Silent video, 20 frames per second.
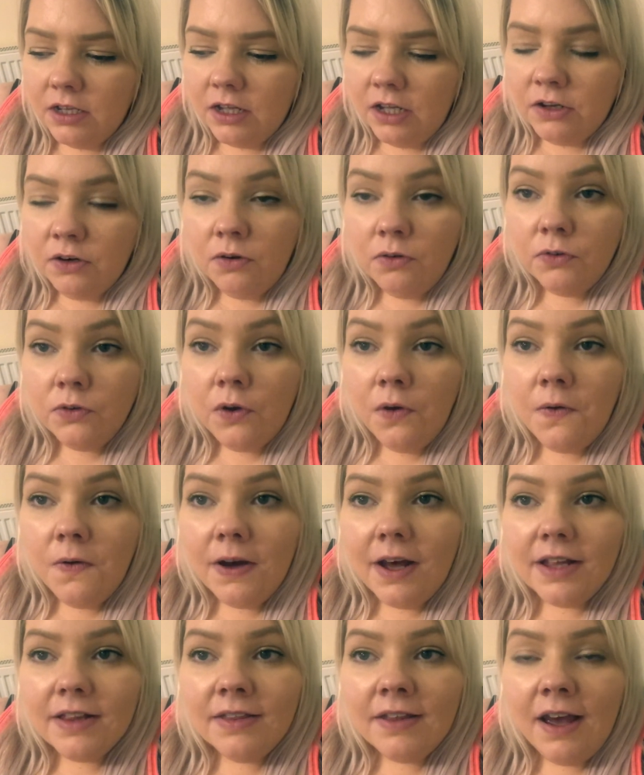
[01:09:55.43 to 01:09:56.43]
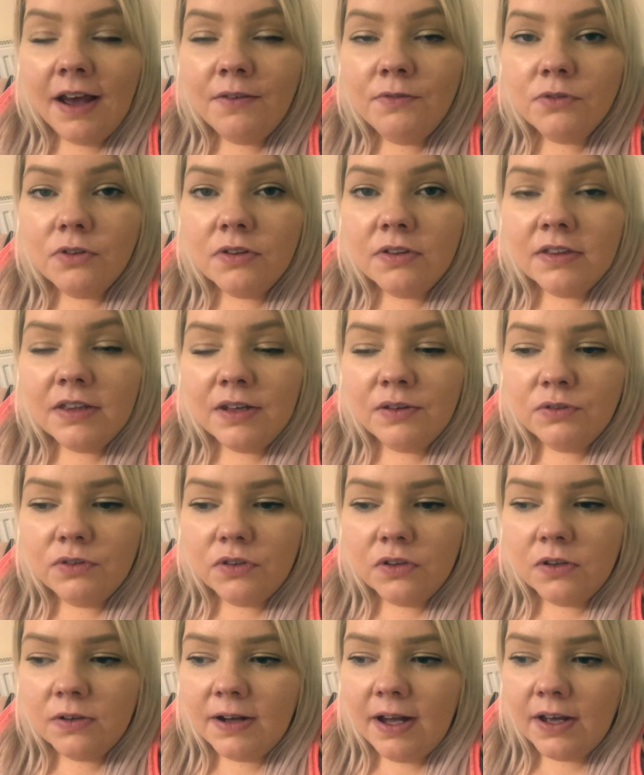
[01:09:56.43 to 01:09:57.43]
I don't know, like, time just seems
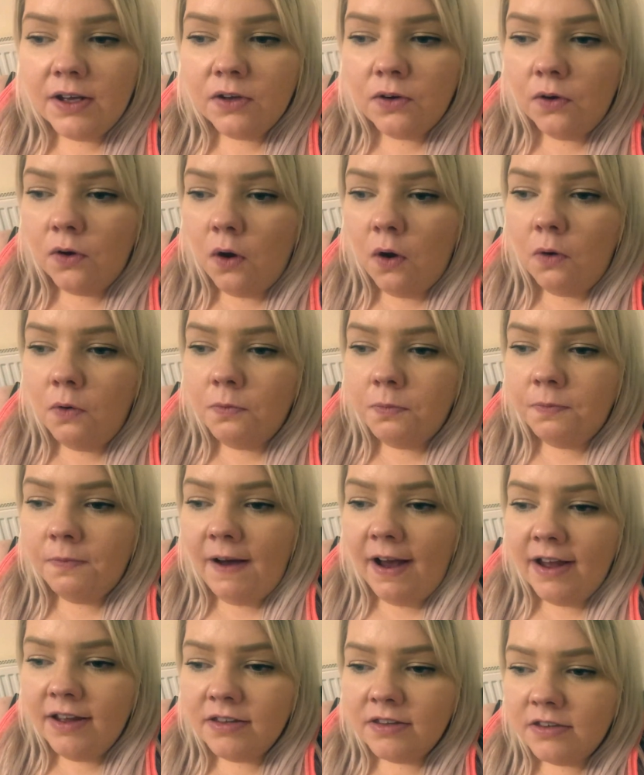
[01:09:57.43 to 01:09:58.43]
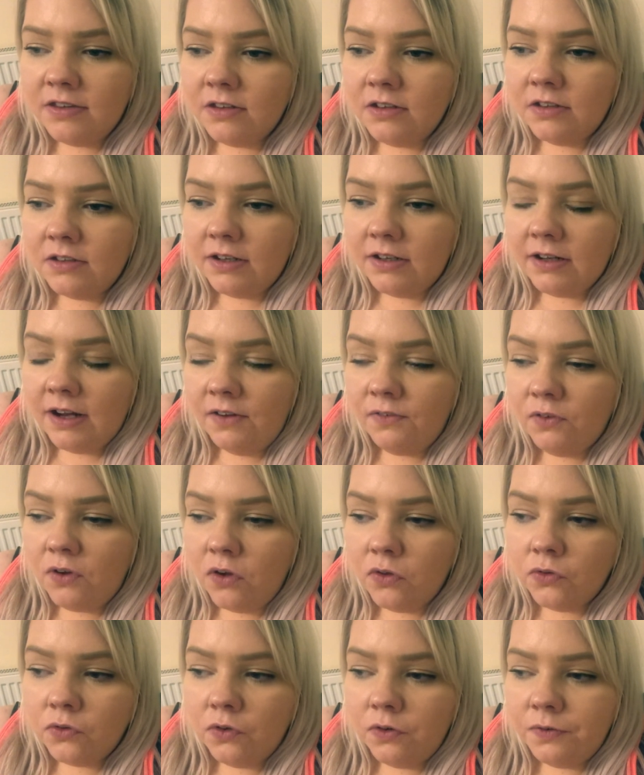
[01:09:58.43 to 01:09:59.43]
to like go fast, and I've
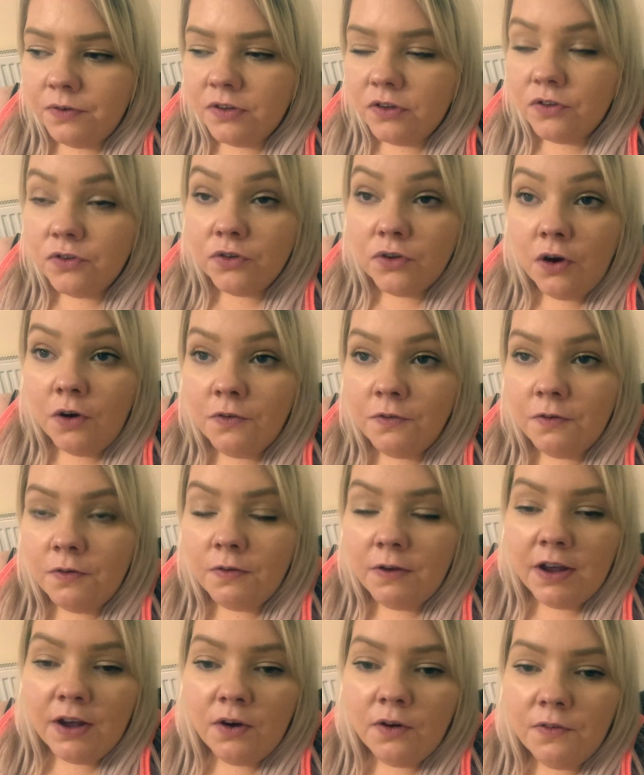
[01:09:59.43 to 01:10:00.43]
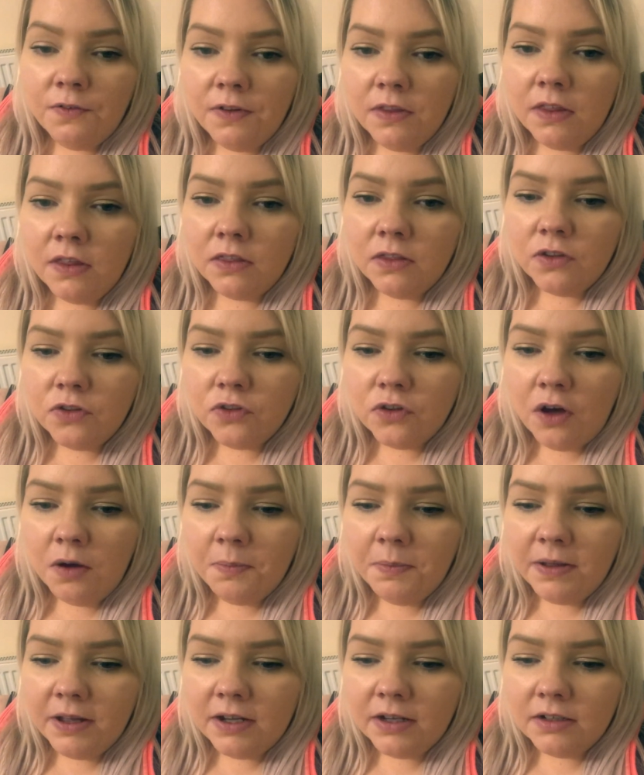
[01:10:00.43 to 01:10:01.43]
got nothing to show for it other than the
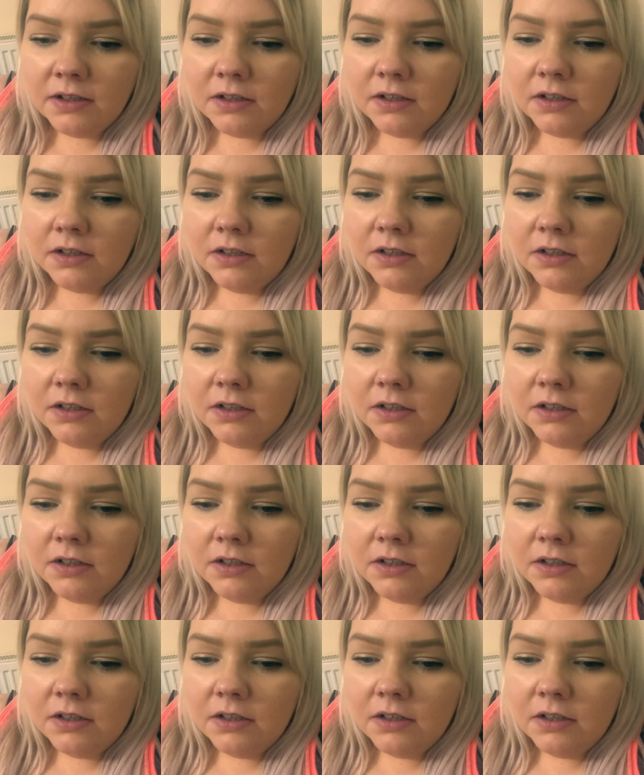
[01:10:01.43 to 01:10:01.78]
shopping.